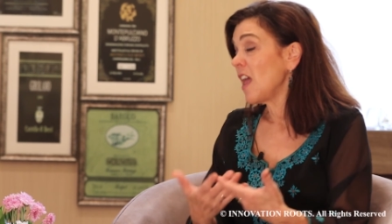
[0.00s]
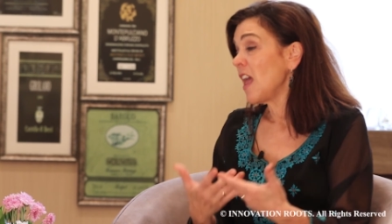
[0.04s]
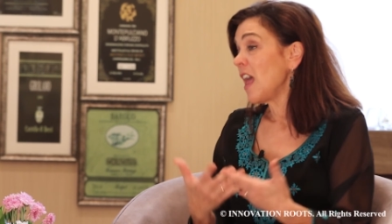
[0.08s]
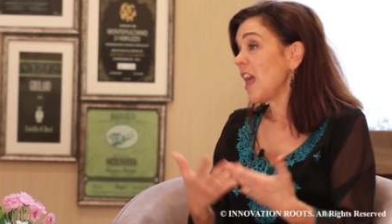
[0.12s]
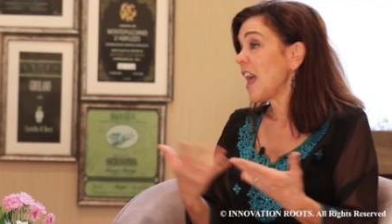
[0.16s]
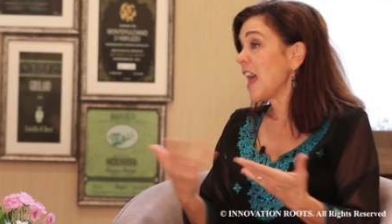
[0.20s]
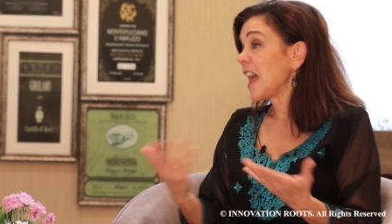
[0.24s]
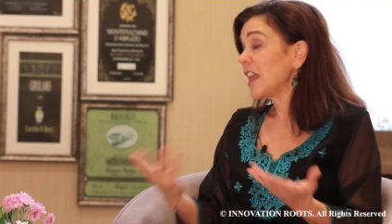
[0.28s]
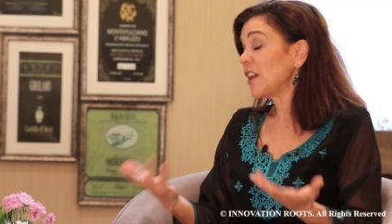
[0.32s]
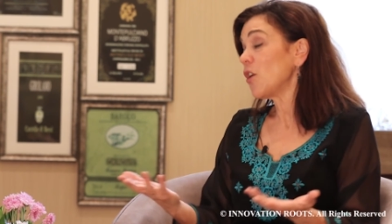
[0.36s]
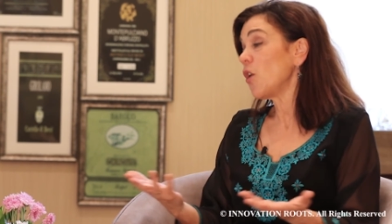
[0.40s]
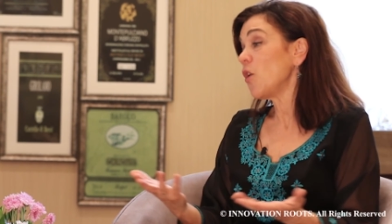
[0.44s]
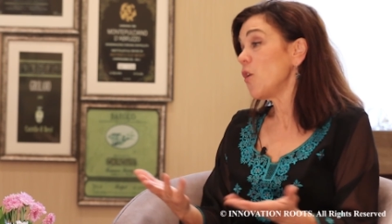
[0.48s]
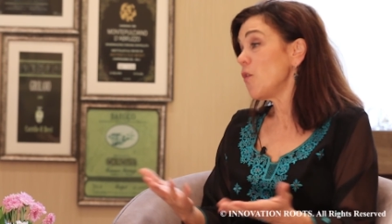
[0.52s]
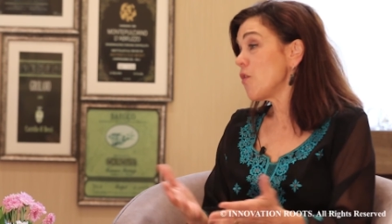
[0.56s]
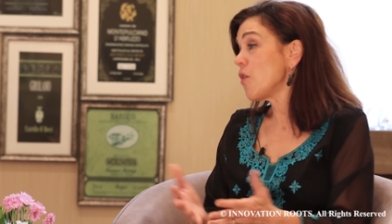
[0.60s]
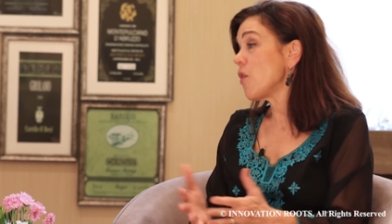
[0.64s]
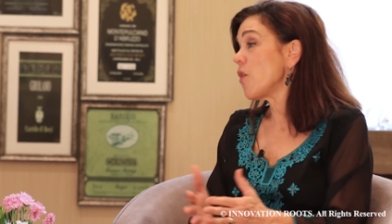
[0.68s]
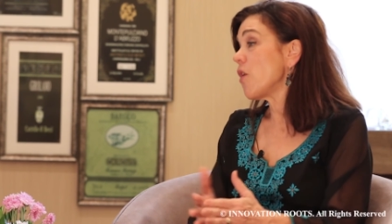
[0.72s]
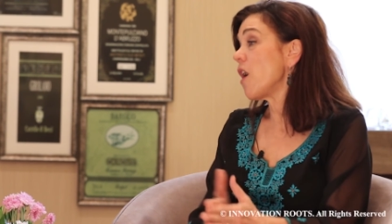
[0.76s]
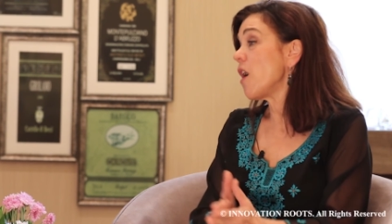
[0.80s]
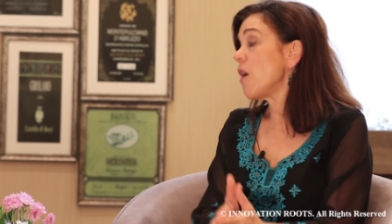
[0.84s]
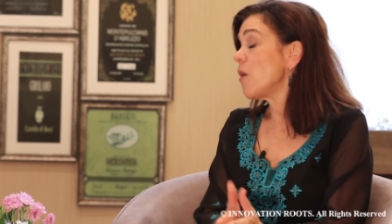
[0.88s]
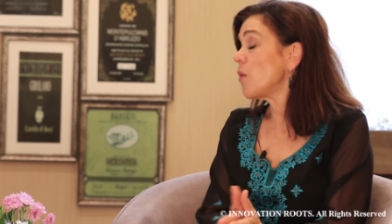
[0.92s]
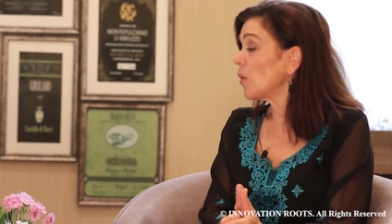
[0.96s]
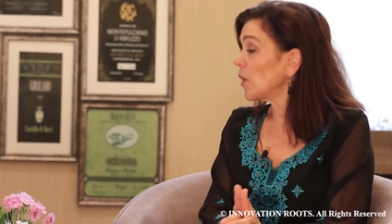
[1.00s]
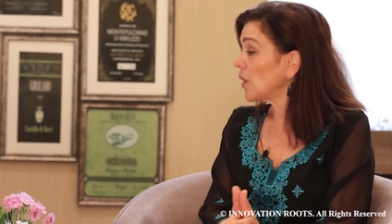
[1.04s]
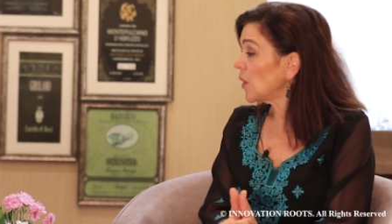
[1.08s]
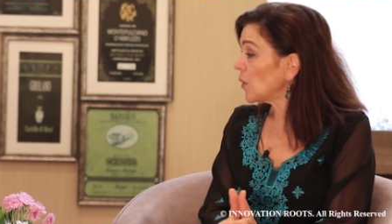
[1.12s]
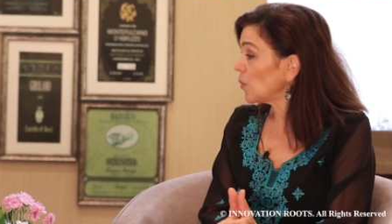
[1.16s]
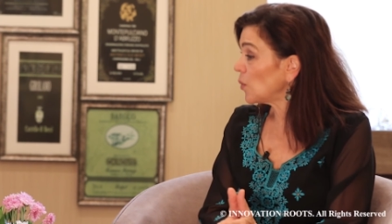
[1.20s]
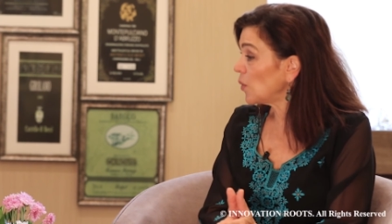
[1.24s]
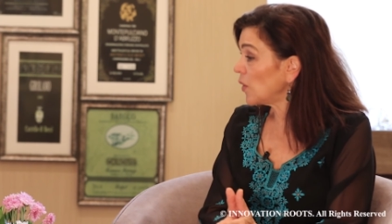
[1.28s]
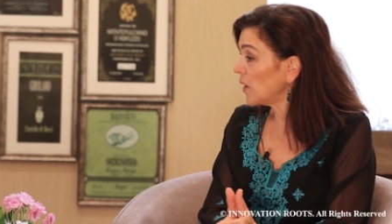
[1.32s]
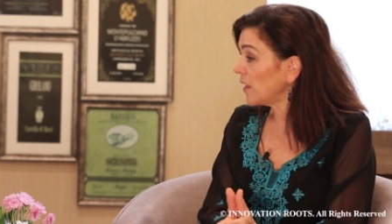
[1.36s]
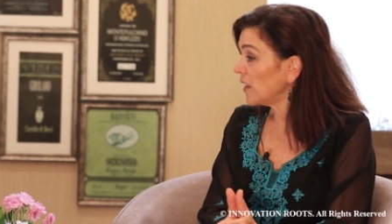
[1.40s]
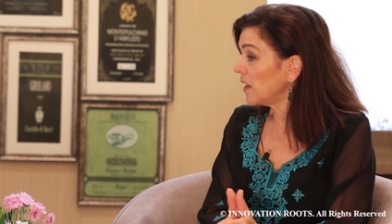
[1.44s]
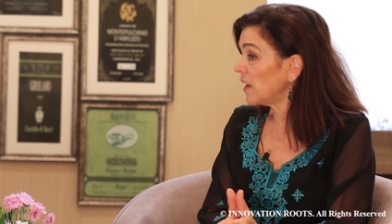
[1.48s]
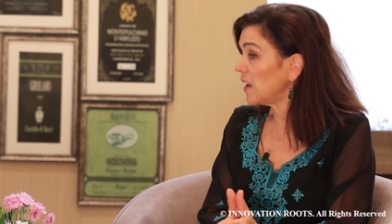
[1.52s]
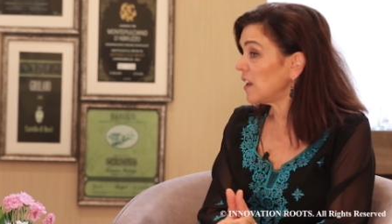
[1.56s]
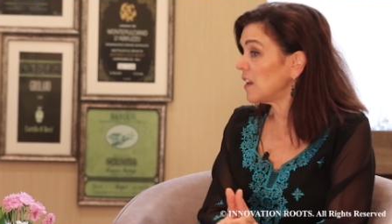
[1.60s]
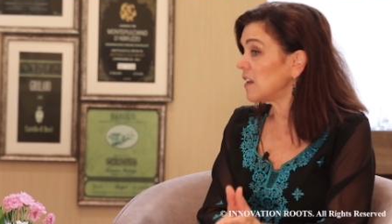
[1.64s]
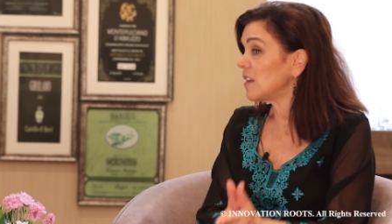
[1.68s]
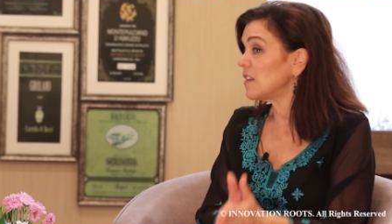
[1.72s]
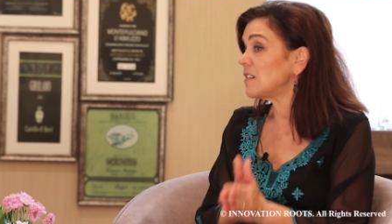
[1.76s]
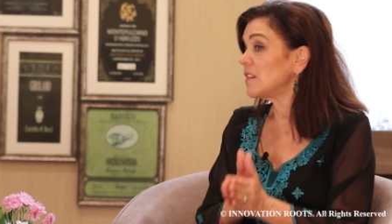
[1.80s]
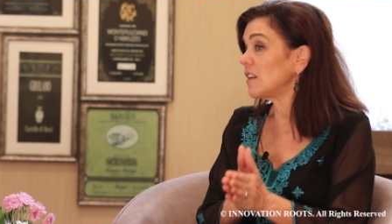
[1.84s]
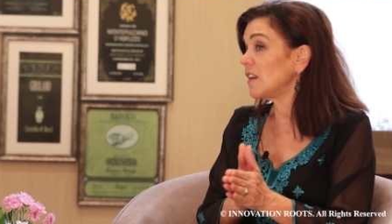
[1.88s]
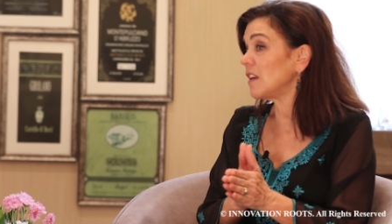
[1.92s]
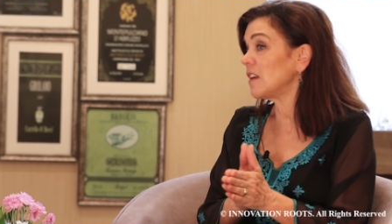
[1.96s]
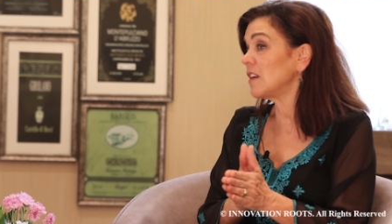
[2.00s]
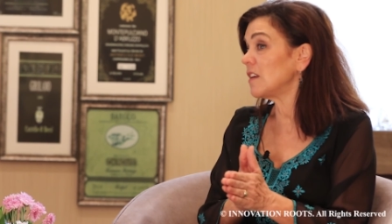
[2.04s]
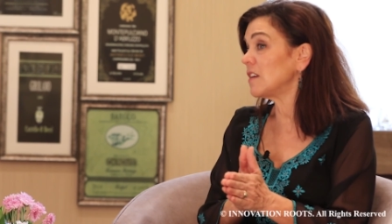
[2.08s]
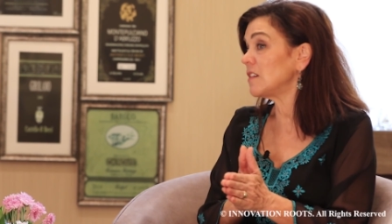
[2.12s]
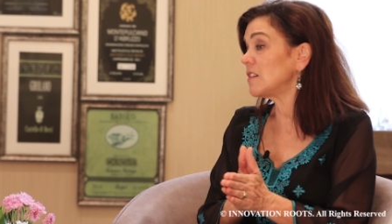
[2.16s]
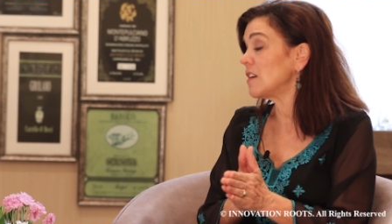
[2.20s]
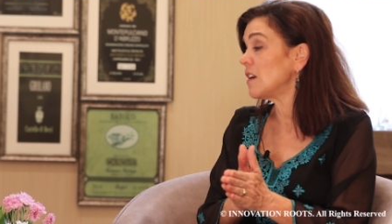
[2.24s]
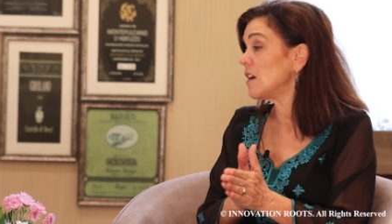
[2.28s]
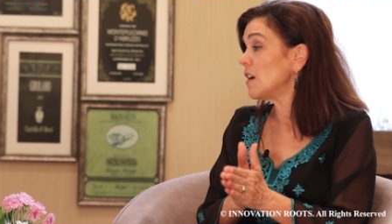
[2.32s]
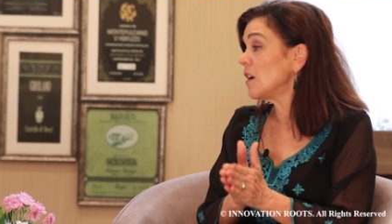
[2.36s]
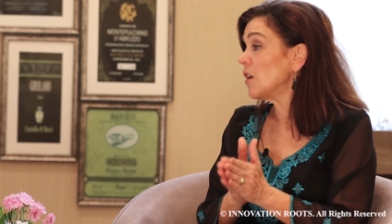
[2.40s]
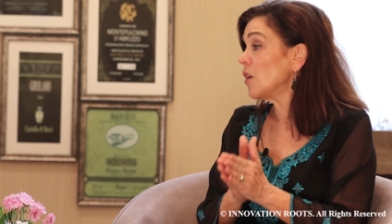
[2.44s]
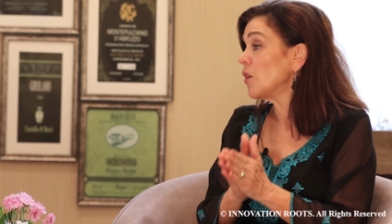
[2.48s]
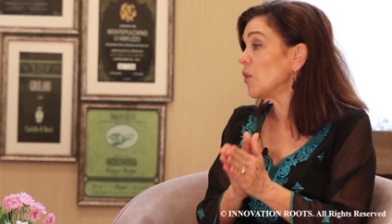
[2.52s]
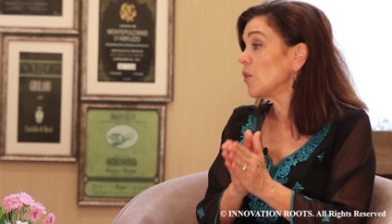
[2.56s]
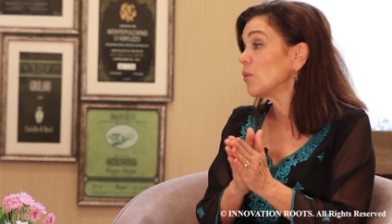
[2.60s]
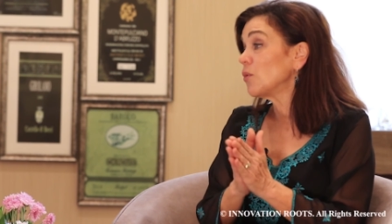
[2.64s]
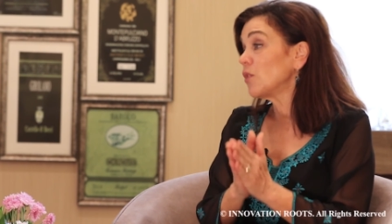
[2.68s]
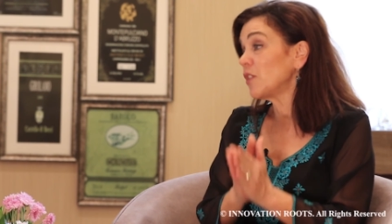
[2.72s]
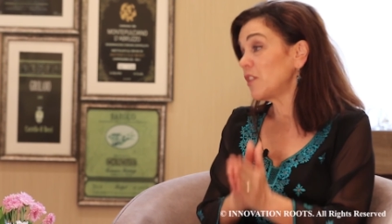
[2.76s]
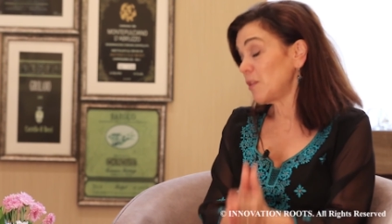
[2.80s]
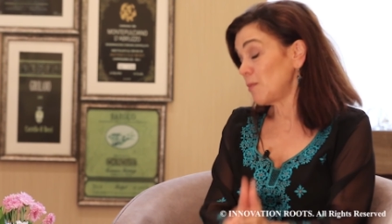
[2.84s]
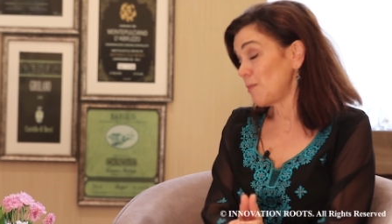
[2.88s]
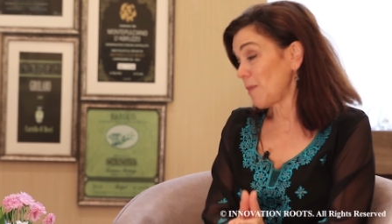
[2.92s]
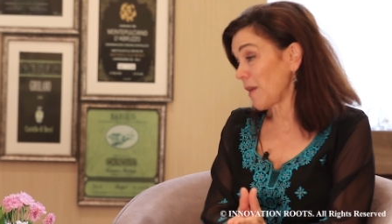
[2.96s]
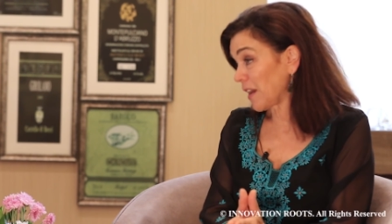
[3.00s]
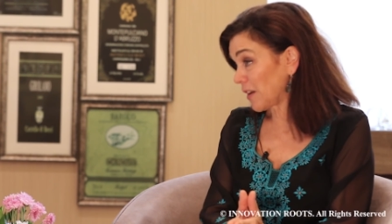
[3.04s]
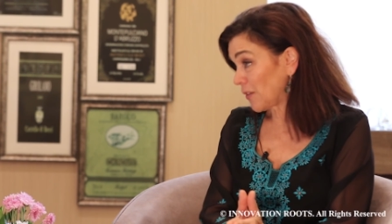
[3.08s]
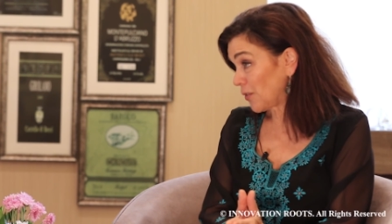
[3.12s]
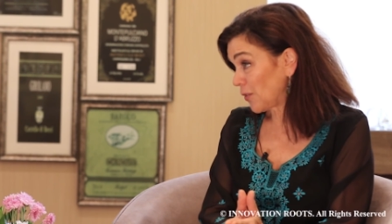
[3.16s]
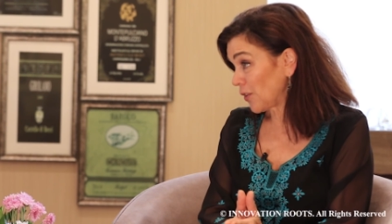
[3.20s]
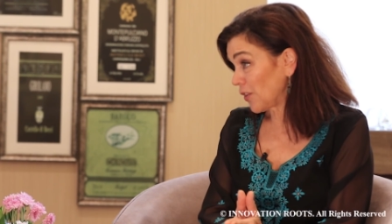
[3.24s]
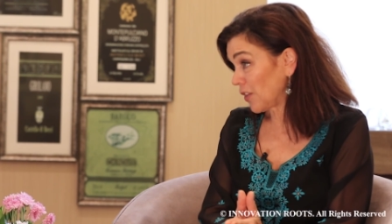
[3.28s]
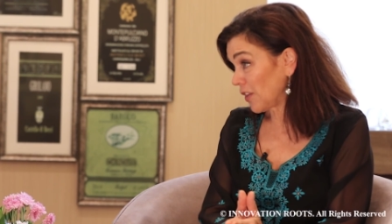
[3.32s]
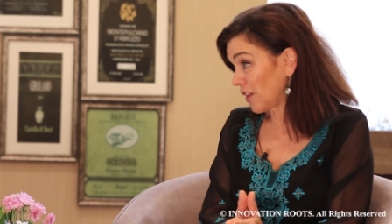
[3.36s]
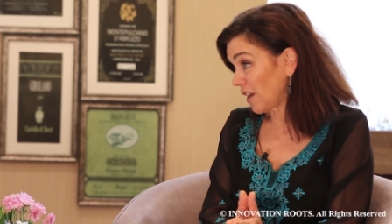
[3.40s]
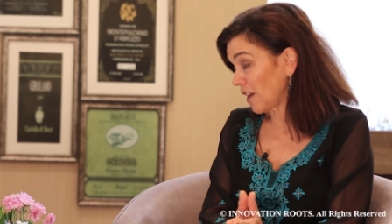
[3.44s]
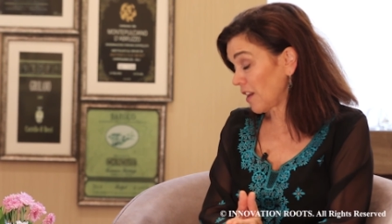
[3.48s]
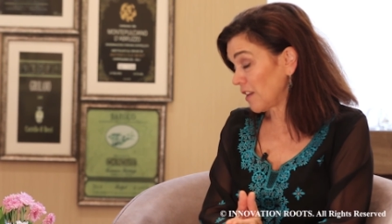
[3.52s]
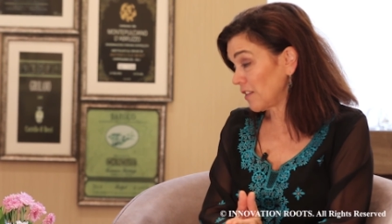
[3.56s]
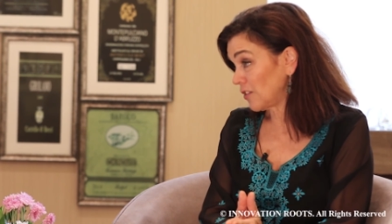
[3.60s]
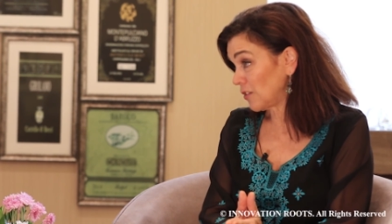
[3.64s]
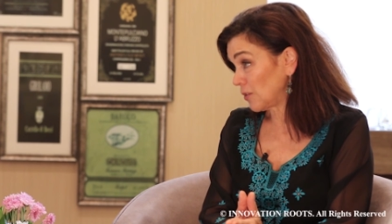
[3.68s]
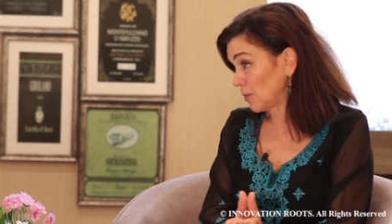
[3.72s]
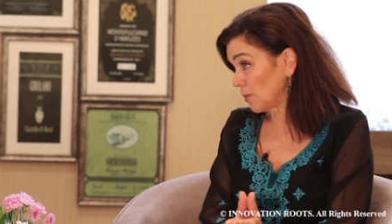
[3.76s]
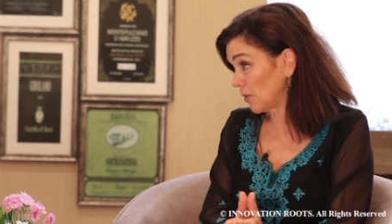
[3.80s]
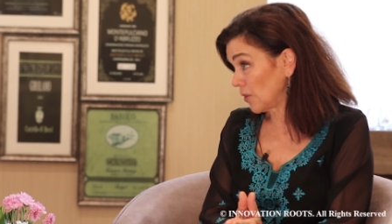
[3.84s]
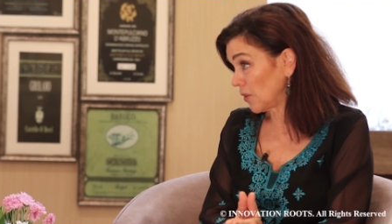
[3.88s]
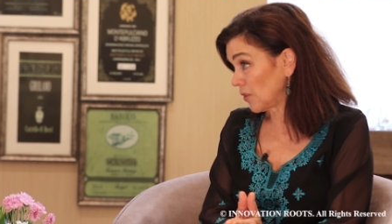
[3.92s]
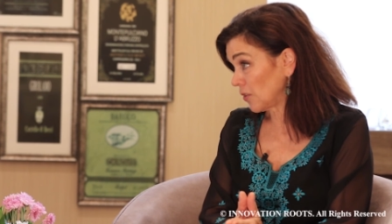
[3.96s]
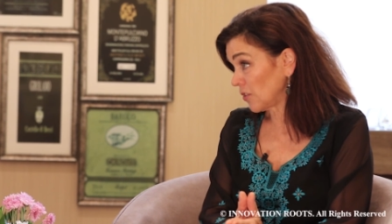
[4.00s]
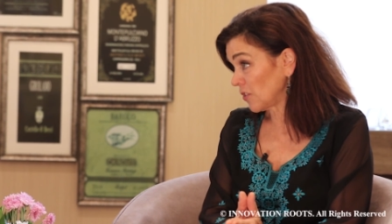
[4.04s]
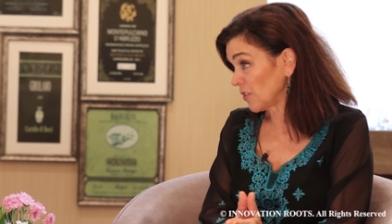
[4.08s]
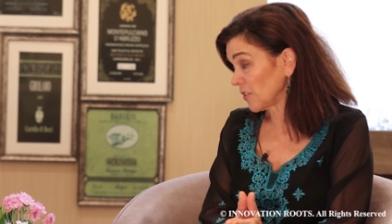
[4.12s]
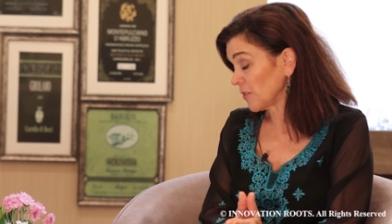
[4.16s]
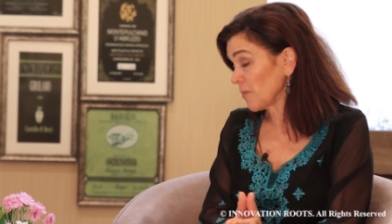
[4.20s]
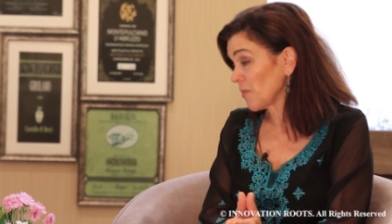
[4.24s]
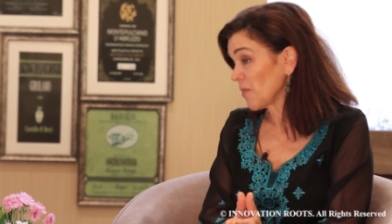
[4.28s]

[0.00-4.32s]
And overall, what it really is respect for the customers.